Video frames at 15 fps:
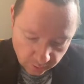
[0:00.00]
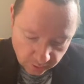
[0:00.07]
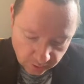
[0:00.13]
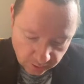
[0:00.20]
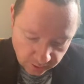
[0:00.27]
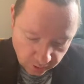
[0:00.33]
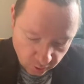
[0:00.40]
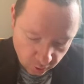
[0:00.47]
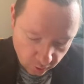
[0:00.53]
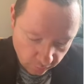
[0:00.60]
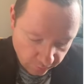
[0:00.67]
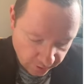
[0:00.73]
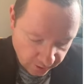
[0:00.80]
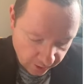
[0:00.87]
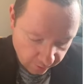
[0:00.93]
and C2 have
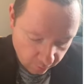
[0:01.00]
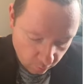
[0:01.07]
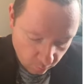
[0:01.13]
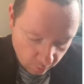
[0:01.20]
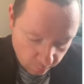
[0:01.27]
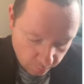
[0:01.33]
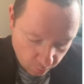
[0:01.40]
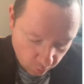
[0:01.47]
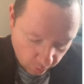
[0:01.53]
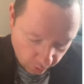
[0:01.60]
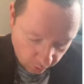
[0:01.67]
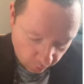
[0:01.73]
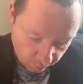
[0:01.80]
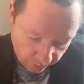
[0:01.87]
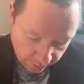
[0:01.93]
exactly one point
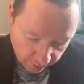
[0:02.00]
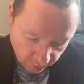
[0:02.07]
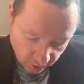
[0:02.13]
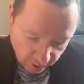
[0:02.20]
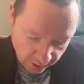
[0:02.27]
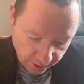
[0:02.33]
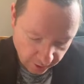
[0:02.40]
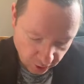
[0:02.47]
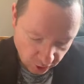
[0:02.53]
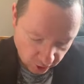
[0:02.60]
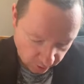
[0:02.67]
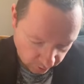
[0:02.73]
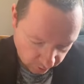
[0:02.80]
of intersection.